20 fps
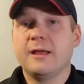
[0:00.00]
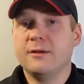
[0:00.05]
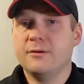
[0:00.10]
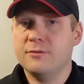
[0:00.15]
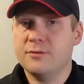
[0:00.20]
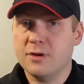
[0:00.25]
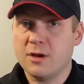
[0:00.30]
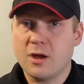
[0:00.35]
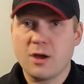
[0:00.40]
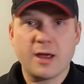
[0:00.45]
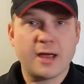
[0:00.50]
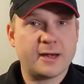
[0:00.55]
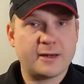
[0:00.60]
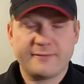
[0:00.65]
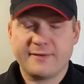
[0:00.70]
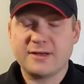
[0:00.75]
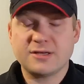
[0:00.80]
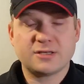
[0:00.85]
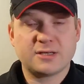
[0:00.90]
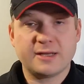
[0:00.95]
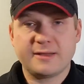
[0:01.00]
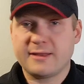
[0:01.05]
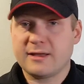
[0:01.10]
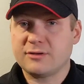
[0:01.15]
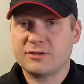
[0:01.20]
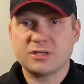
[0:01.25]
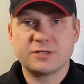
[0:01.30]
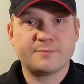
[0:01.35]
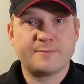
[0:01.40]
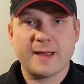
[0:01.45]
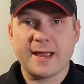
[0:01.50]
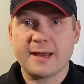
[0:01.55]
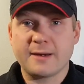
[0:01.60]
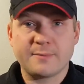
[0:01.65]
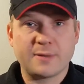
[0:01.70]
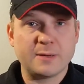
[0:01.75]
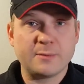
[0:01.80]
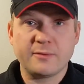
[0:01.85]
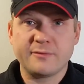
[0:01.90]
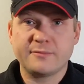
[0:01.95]
And eventually they'll just
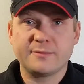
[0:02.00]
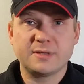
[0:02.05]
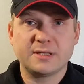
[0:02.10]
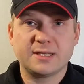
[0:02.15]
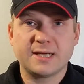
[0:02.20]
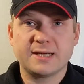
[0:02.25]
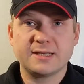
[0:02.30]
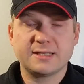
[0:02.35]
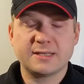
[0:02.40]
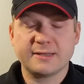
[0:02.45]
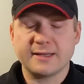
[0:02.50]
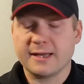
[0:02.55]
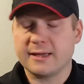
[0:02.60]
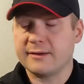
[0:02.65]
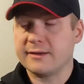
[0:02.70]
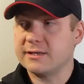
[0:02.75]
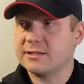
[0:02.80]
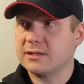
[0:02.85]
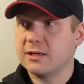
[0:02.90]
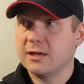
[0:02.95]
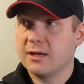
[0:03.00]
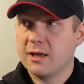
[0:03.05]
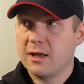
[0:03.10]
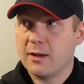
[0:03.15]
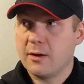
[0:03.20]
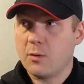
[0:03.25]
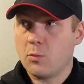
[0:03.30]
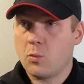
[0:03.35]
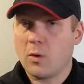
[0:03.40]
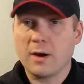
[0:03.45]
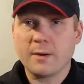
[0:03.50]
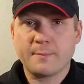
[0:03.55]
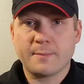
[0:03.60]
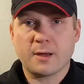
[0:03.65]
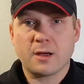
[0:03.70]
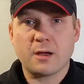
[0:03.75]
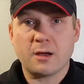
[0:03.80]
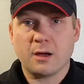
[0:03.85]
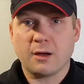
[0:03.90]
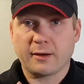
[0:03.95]
ban people from detecting there. And there's one
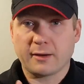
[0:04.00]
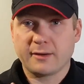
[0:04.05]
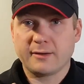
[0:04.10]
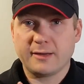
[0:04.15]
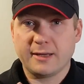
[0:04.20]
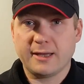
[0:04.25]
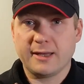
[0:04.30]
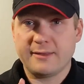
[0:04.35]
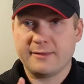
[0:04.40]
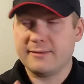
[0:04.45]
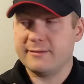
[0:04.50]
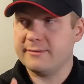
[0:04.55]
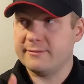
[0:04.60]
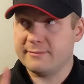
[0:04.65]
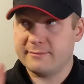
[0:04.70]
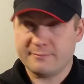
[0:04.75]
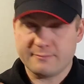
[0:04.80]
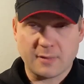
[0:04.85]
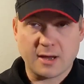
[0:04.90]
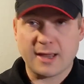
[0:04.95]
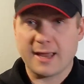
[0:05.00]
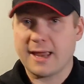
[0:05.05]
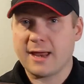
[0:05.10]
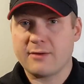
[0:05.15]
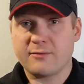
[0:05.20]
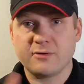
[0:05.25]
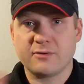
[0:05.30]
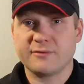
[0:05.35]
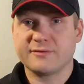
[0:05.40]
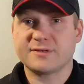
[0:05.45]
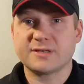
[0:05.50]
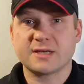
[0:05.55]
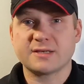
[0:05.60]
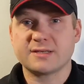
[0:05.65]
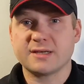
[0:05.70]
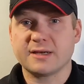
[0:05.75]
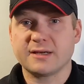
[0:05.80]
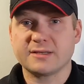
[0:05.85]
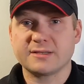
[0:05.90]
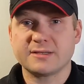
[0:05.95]
park in my area of
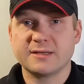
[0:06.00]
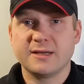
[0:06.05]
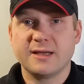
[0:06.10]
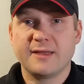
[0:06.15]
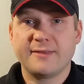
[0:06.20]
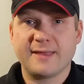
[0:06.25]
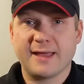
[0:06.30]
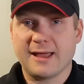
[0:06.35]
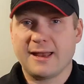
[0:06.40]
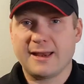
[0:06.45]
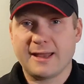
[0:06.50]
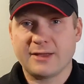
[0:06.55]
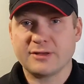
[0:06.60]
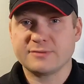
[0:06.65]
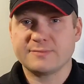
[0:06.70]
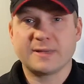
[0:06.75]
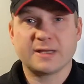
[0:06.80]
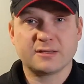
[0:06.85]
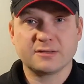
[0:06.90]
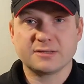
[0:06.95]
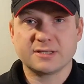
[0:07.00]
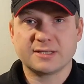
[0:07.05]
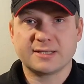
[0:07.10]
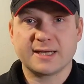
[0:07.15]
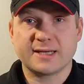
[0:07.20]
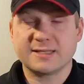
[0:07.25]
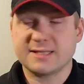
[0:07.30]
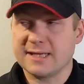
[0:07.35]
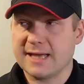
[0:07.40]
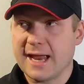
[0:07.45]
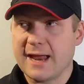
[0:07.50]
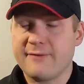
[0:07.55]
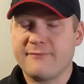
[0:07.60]
Sussex that allows metal detecting.